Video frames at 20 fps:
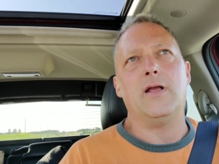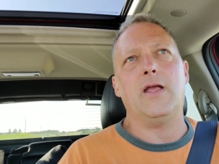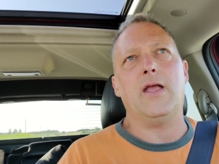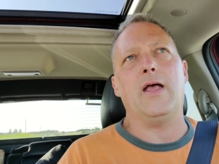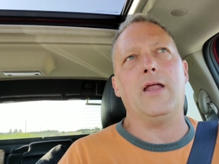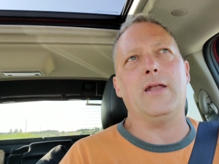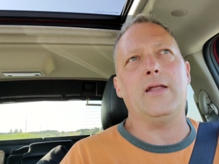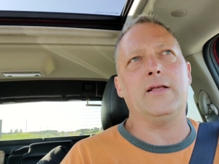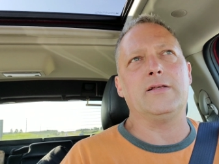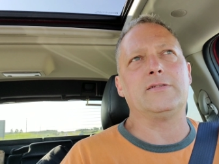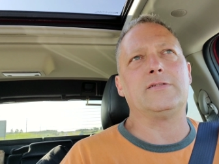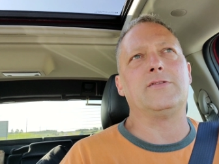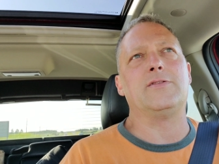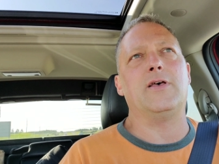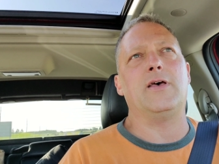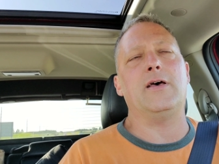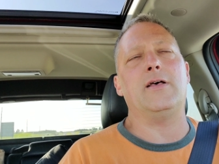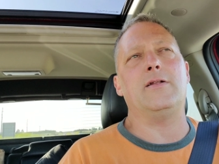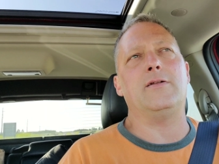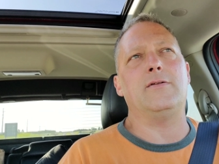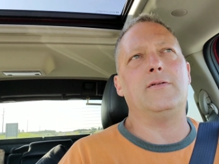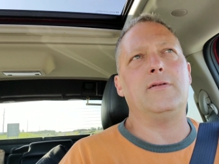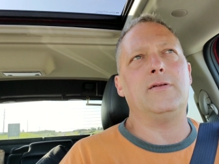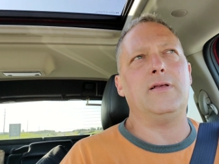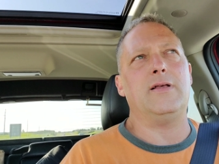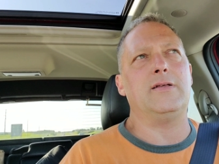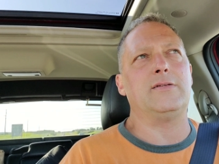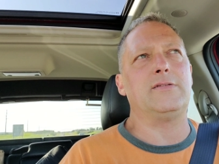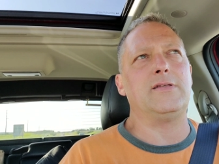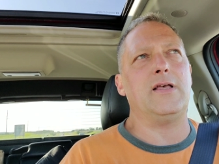And as that
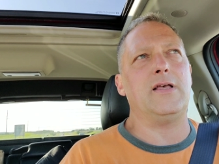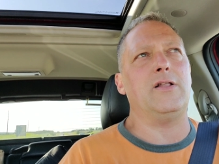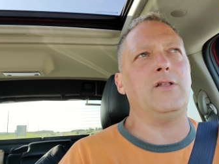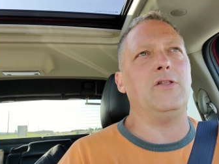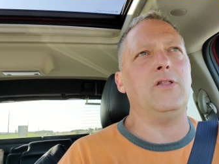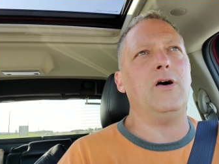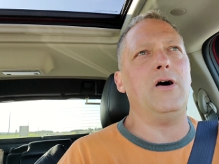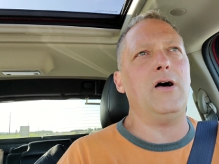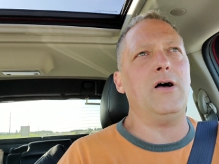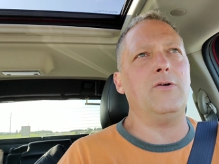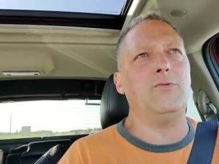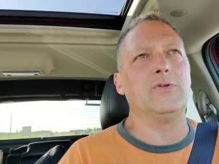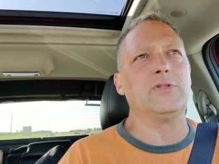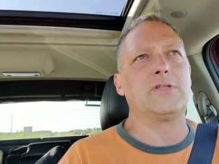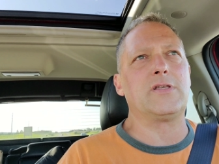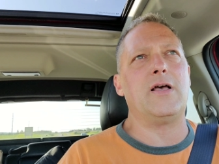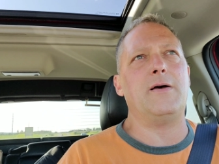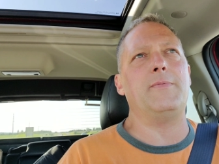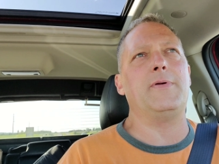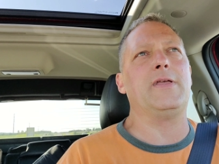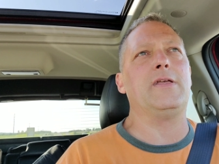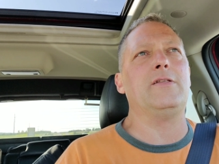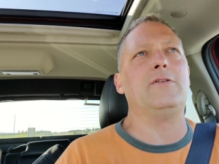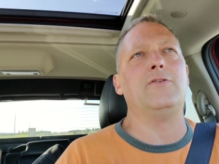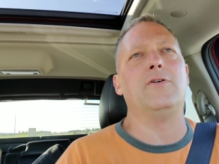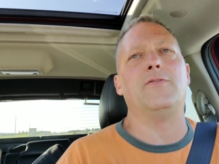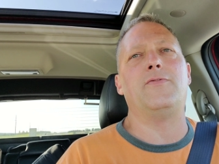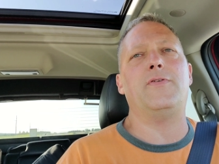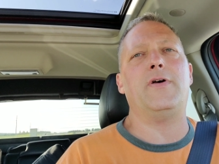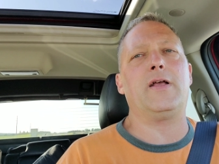as that law was coming
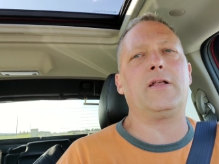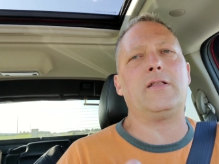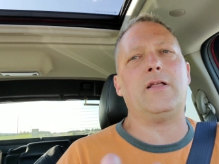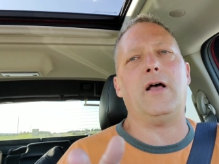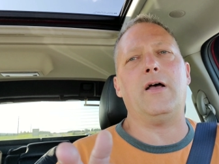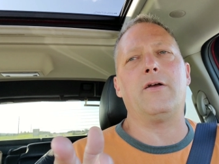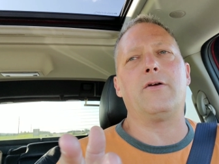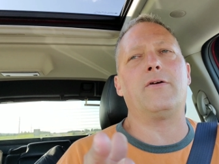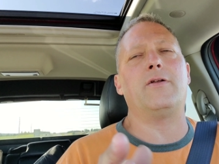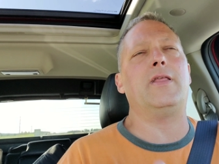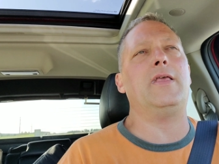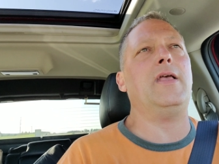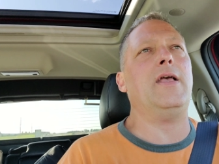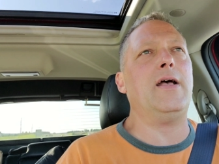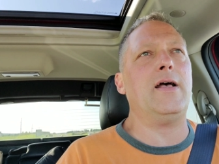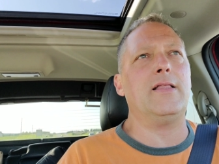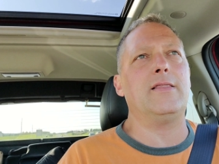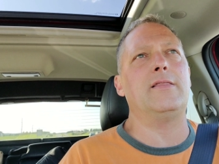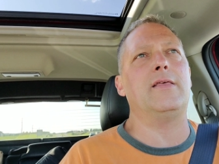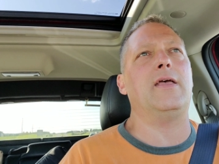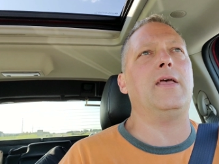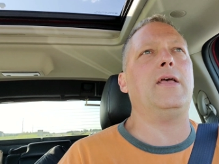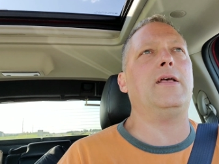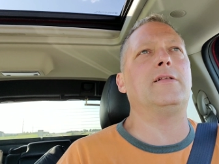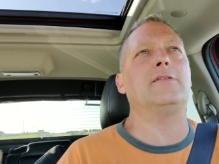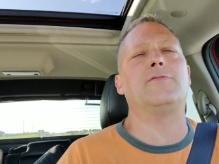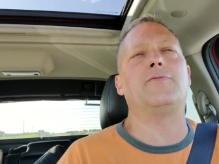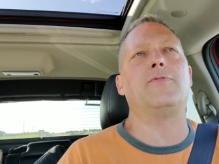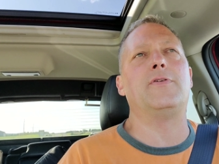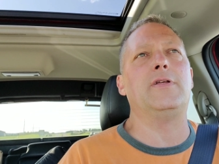into effect, I already had the
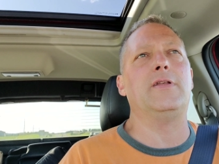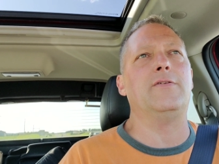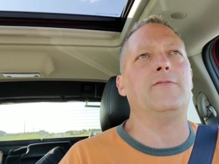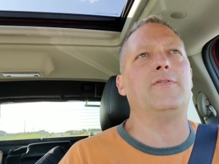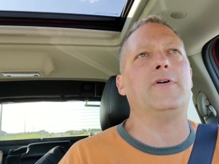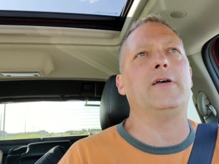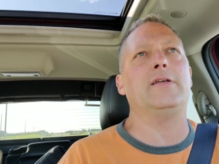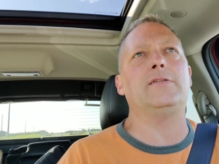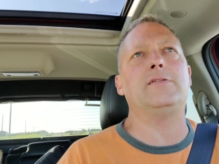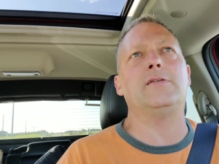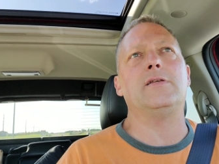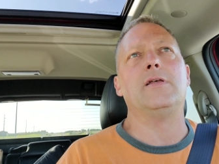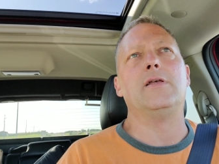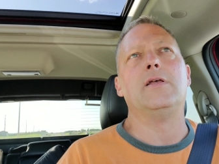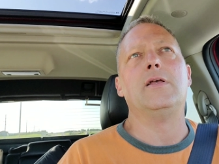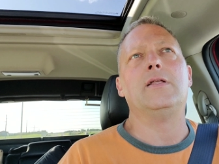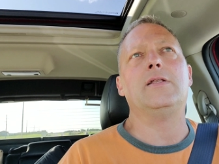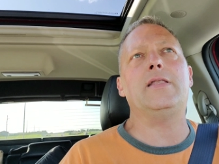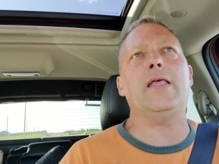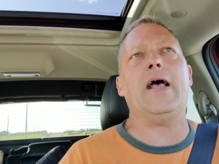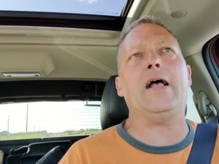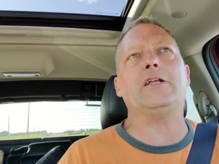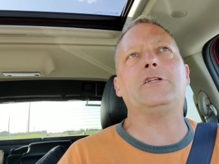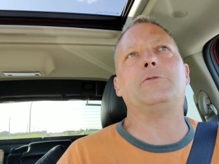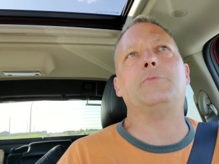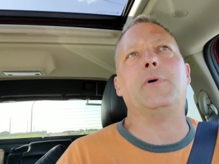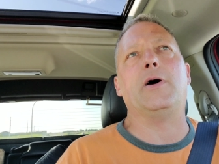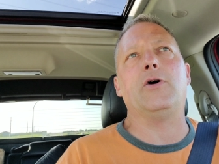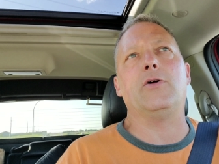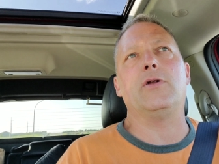hands-free device
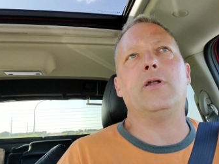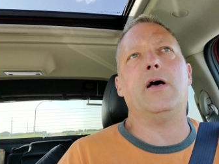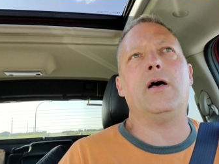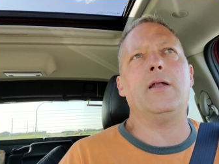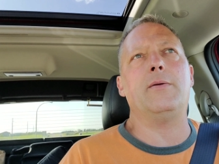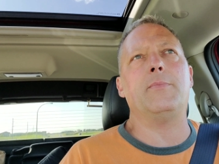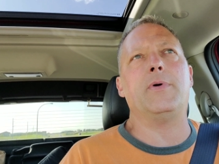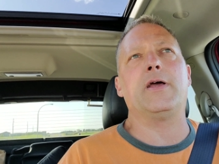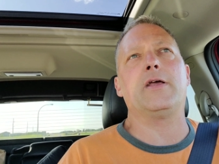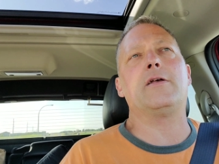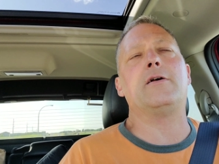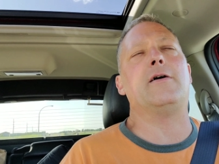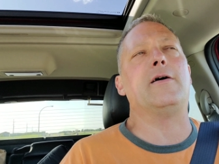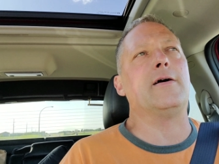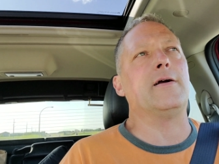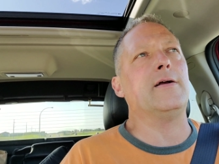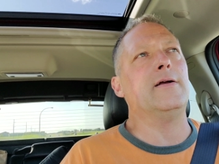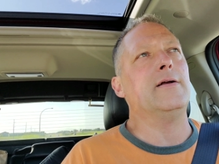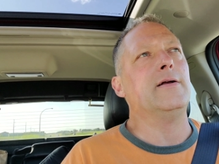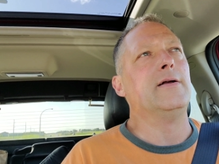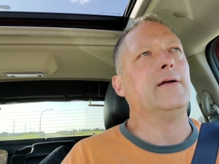dash mount on my car.